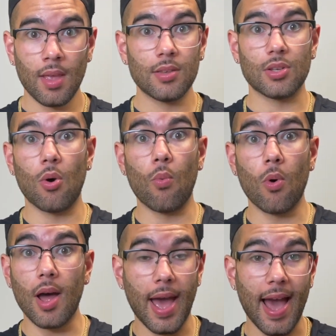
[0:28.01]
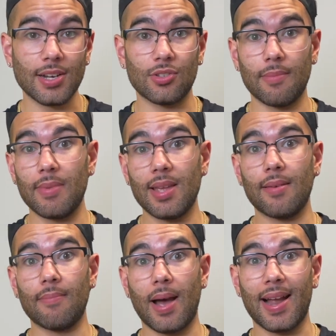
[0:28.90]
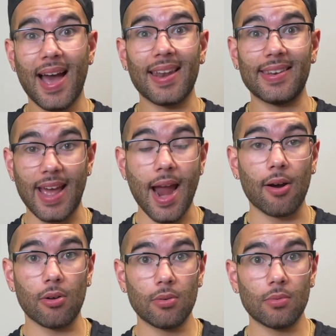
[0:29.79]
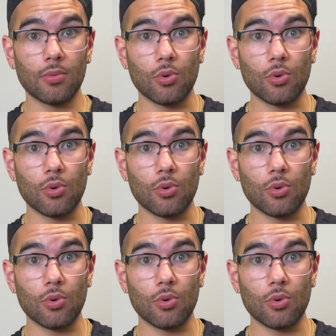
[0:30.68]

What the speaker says: So what actually me and my guy Daryl,